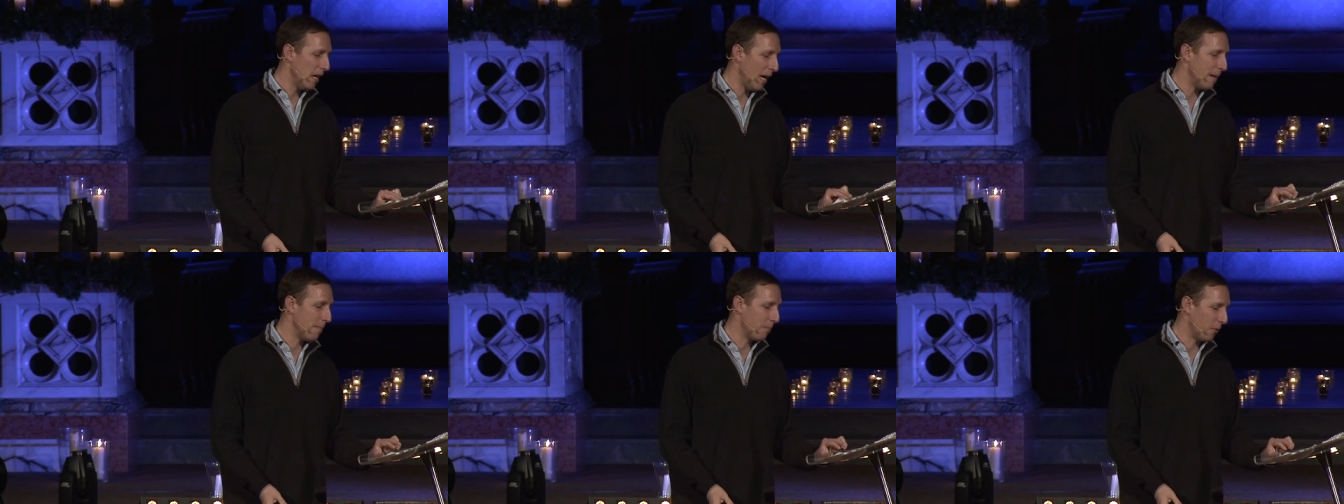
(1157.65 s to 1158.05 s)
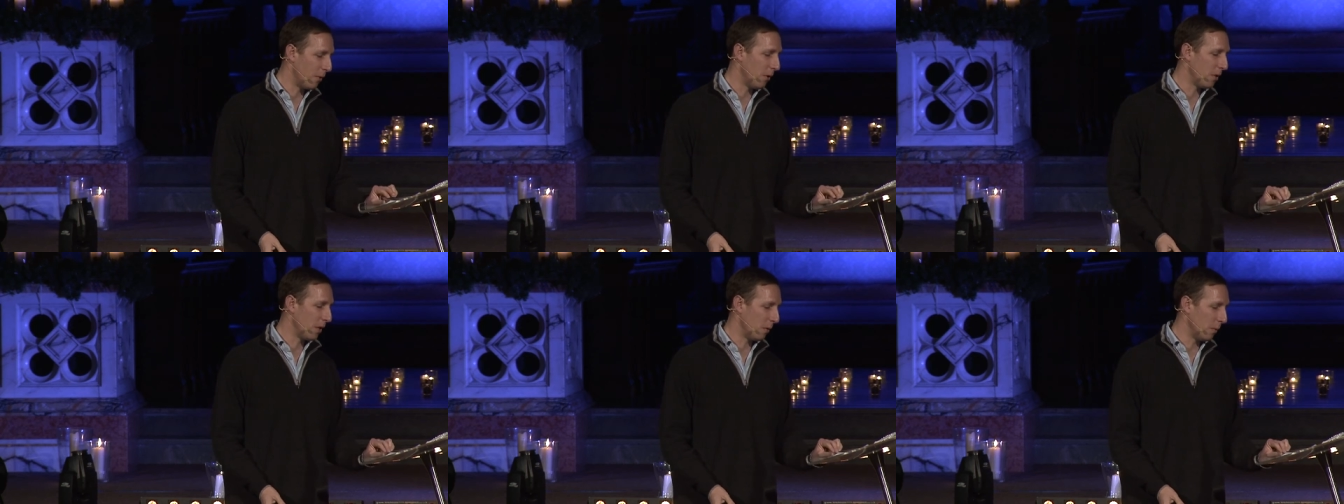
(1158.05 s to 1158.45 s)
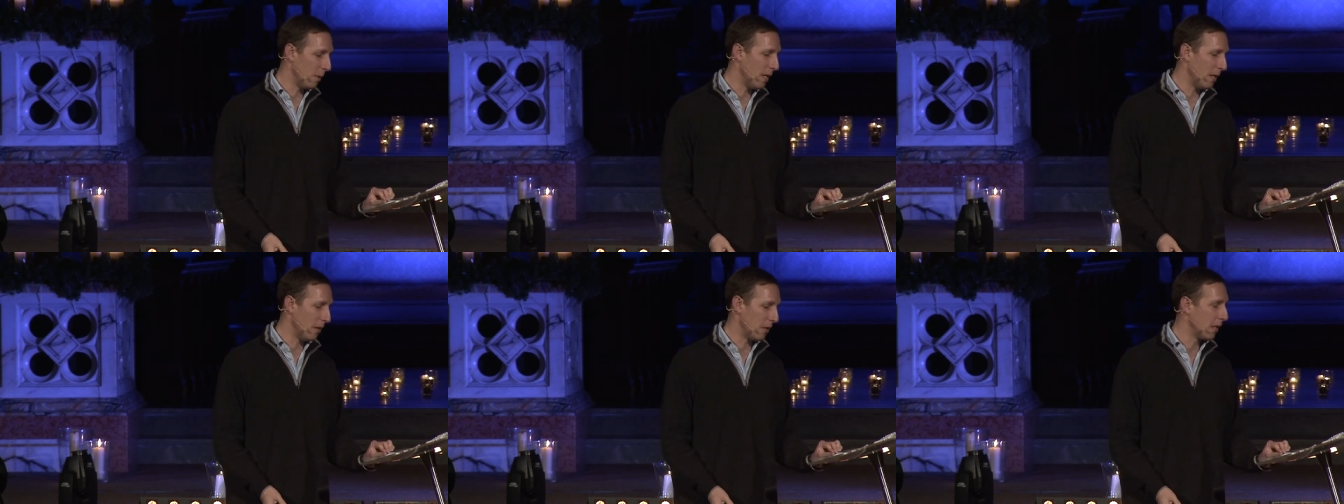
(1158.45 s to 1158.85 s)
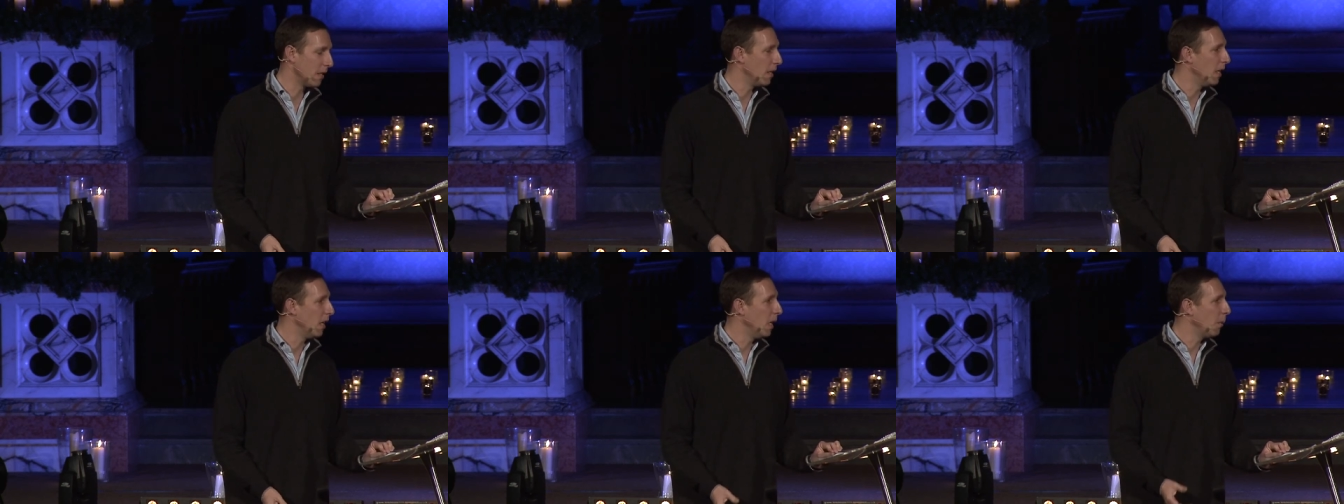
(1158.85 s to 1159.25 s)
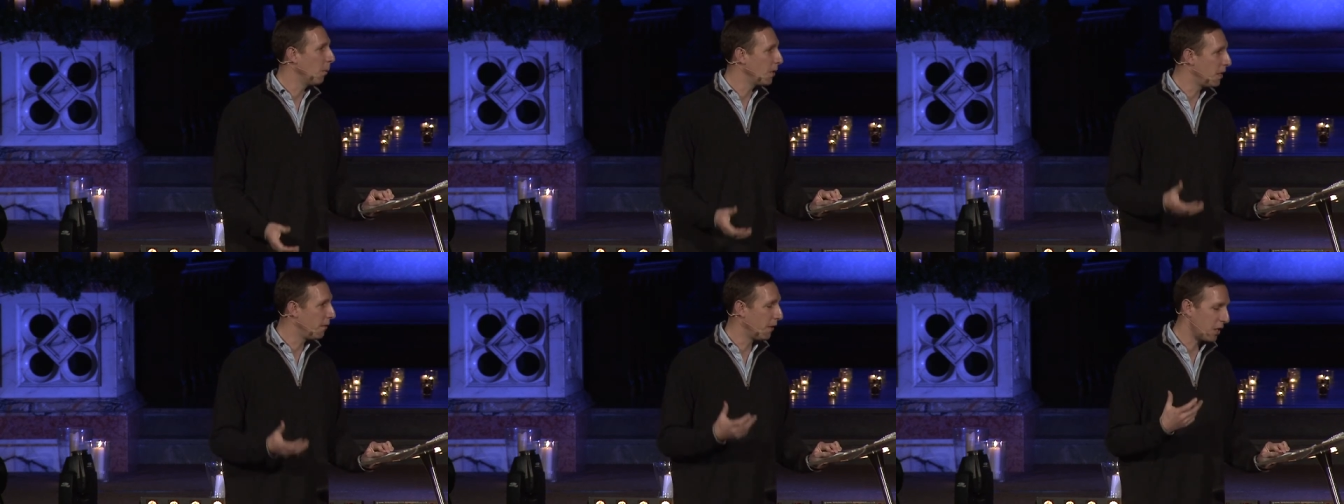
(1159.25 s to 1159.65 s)
and broken world.
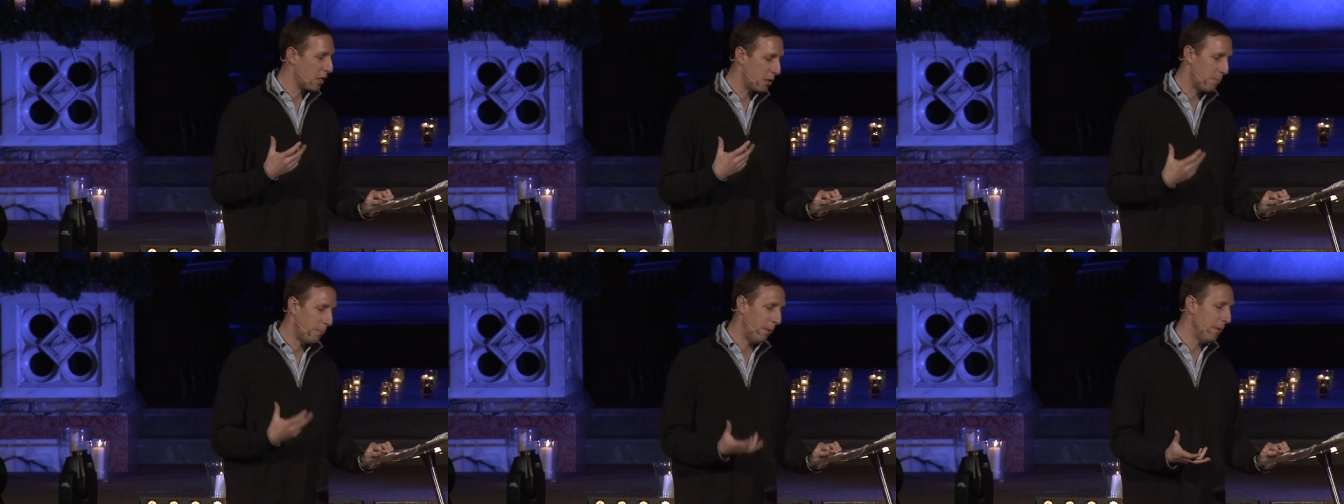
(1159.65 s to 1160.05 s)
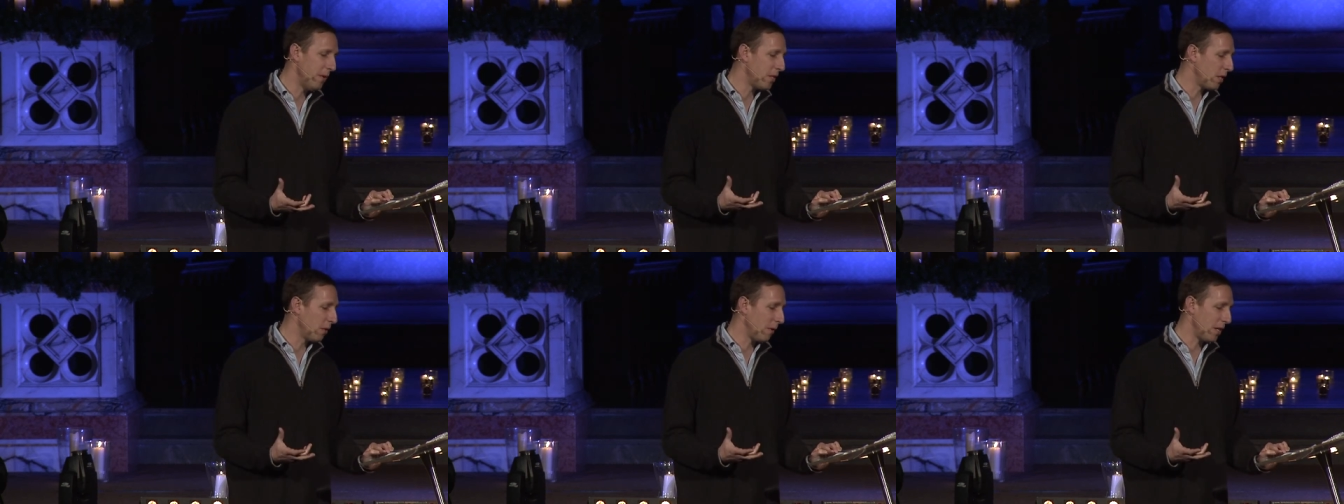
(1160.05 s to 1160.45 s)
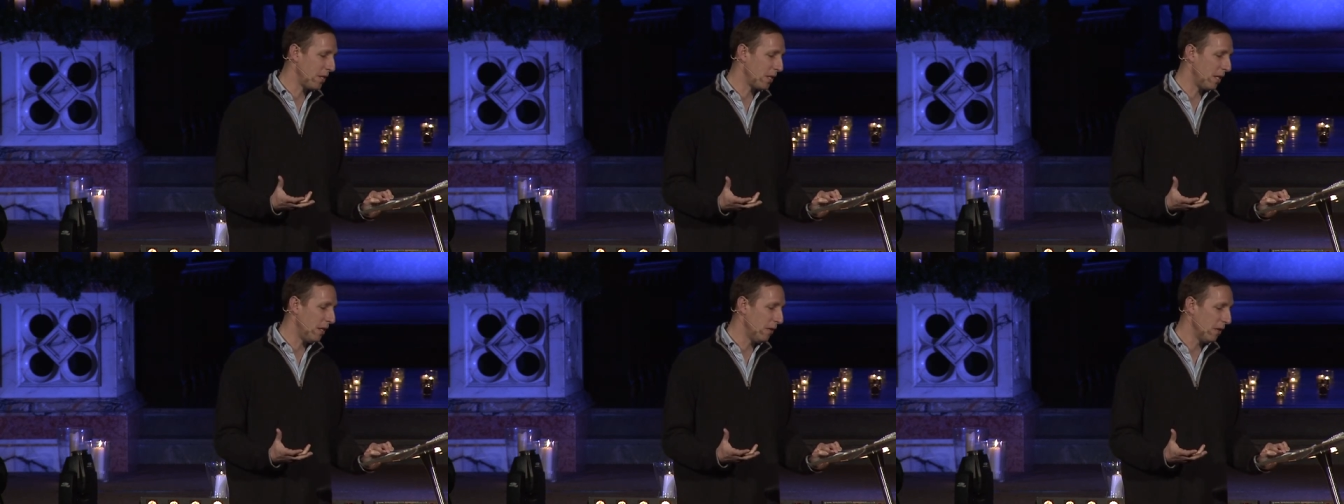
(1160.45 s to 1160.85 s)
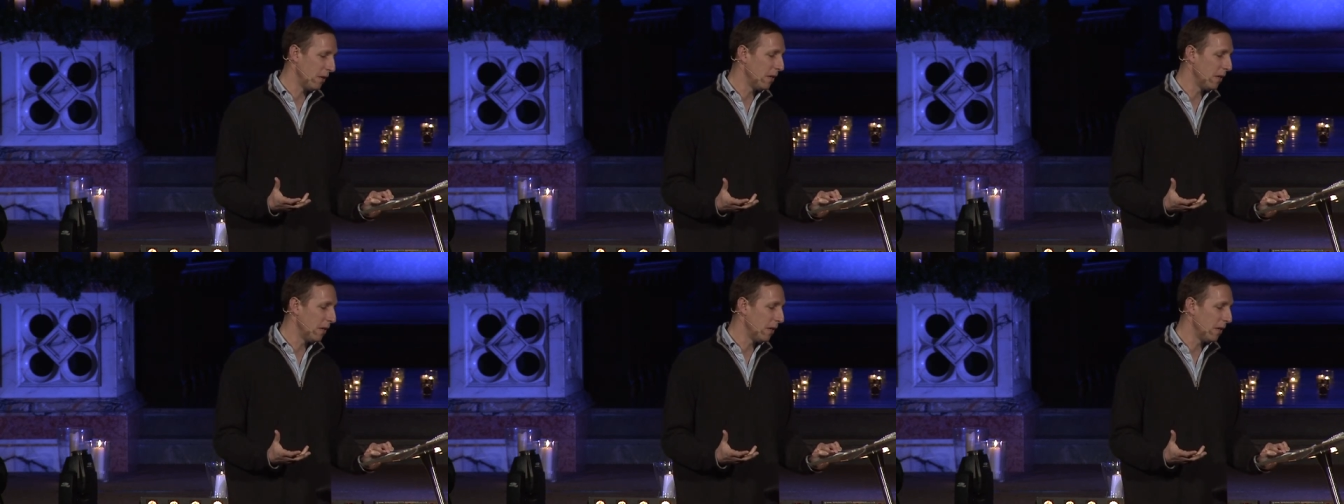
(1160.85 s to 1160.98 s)
Once you've experienced the rescue,